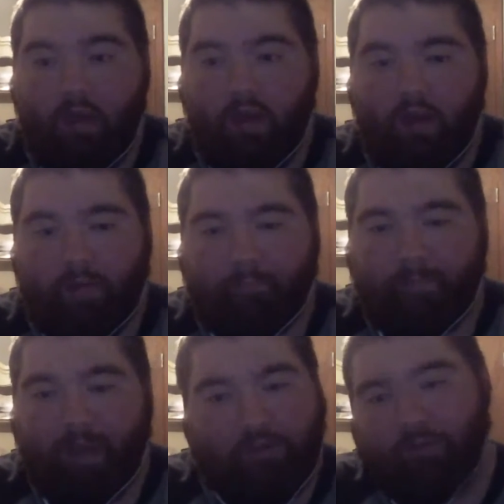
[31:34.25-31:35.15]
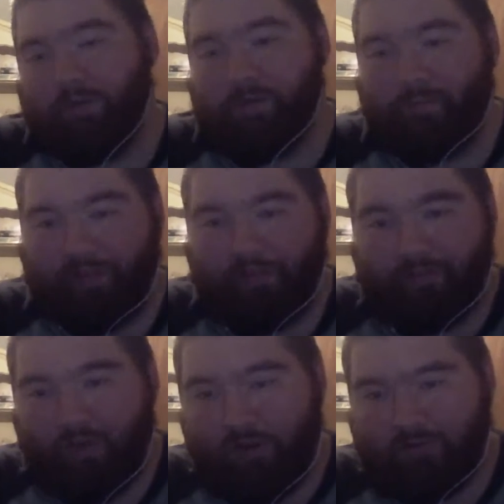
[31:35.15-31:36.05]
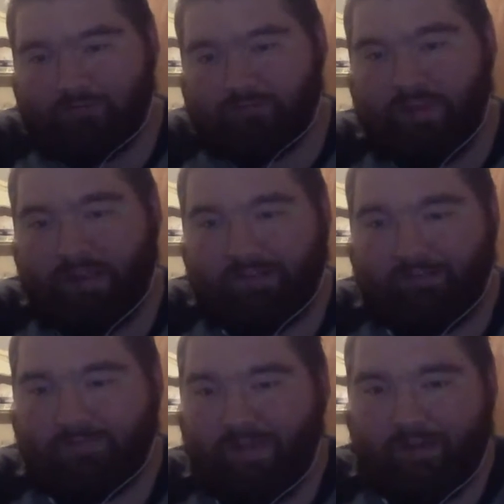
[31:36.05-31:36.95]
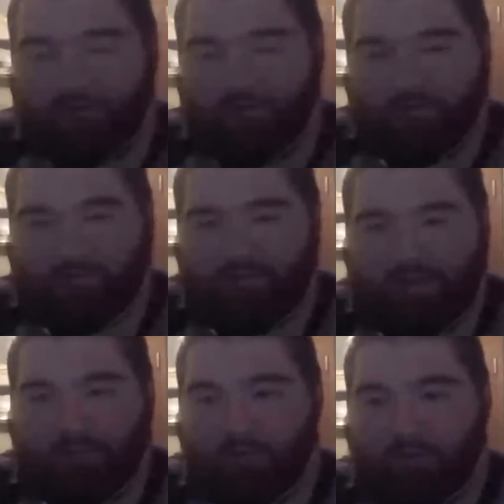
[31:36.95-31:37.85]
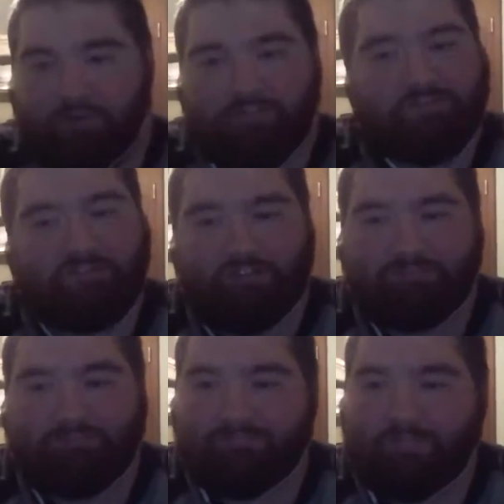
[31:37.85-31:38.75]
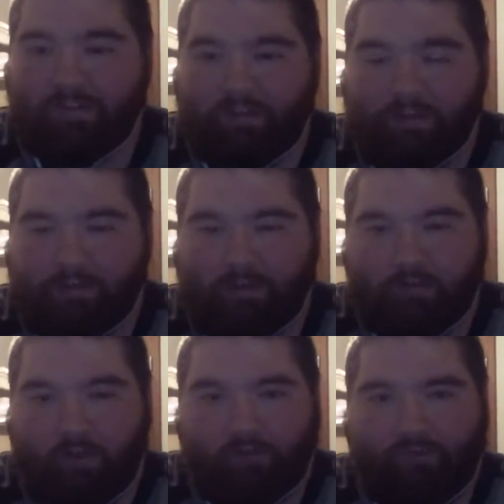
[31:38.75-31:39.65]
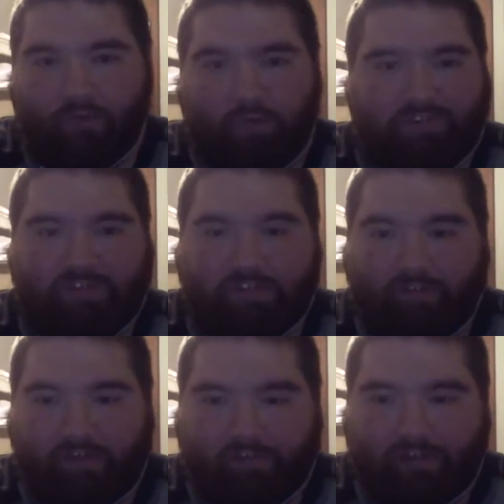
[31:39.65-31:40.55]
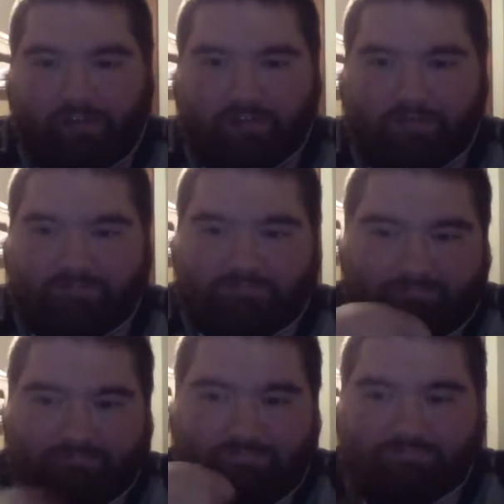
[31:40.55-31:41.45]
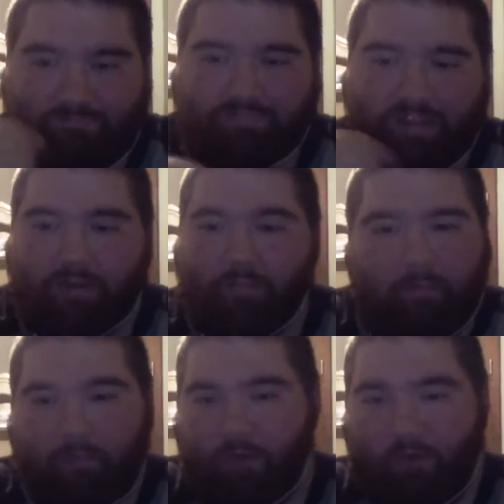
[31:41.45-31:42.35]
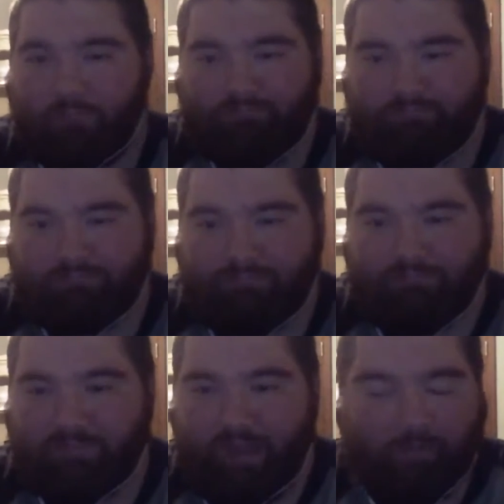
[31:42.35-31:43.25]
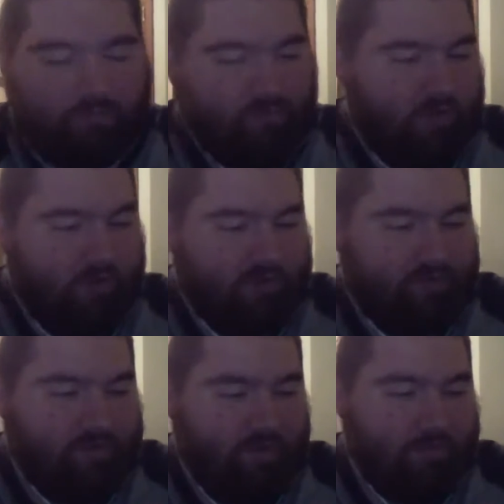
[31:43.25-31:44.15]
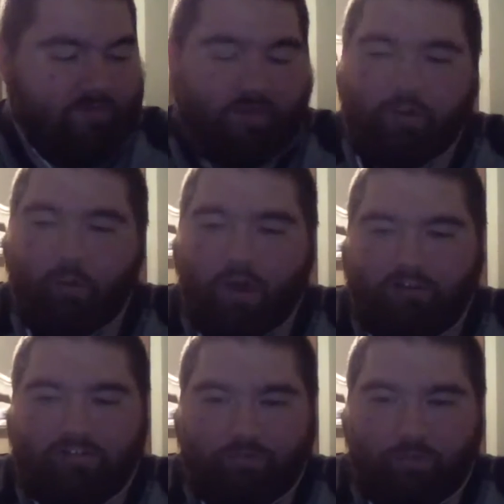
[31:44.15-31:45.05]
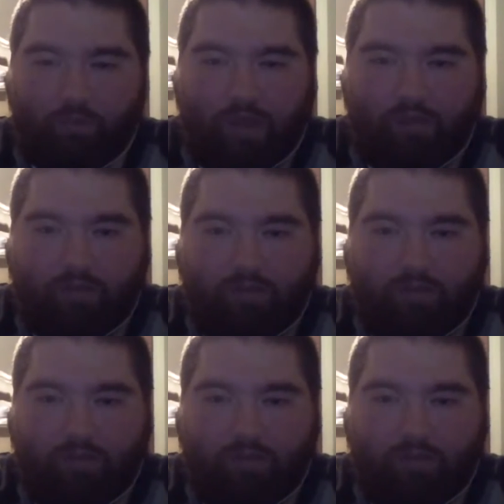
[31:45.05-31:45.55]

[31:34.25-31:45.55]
I could be completely wrong, and Farrell and Lawrence could go full Ezekiel Elliott and eat him up all game. So it's going to be fun to watch either way.